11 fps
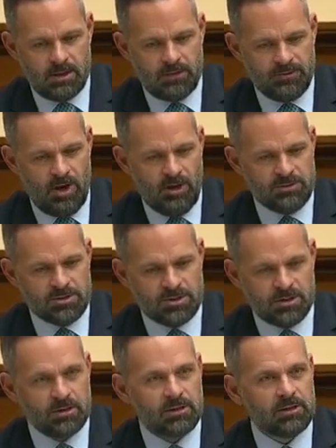if an
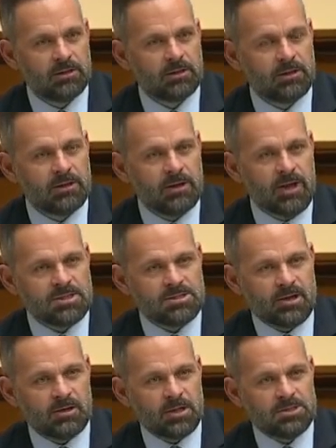officer has a
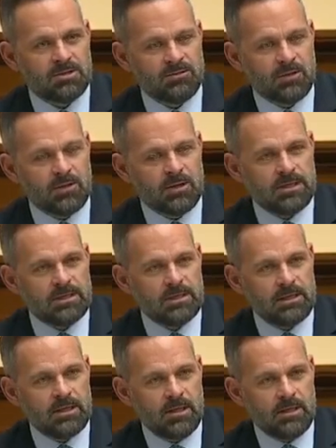dereliction of duty,
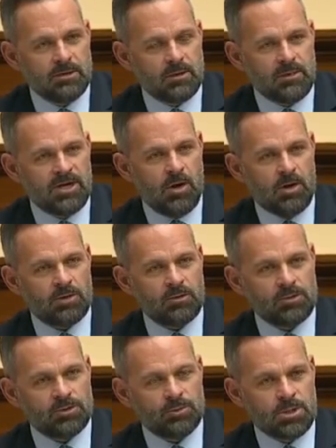there are many
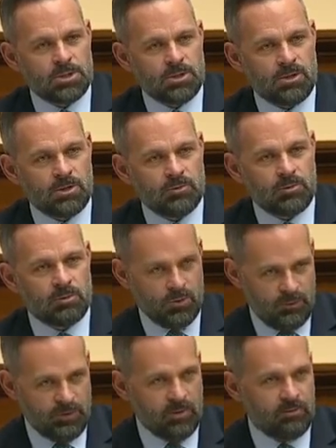articles which could
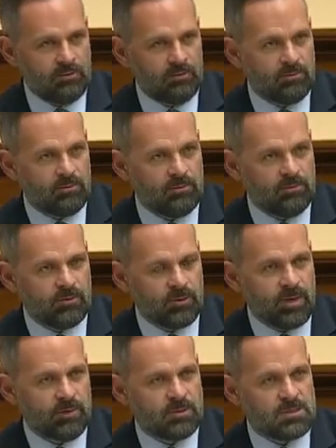remove him for
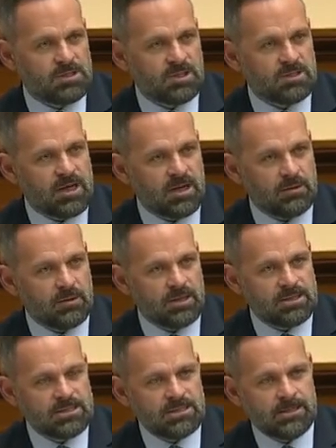that reasoning. Is that
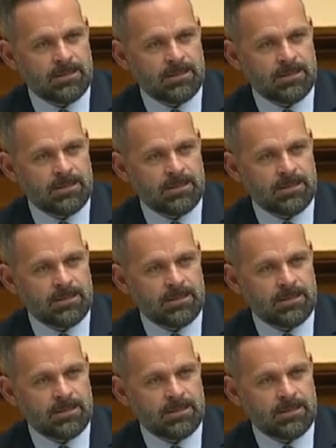correct?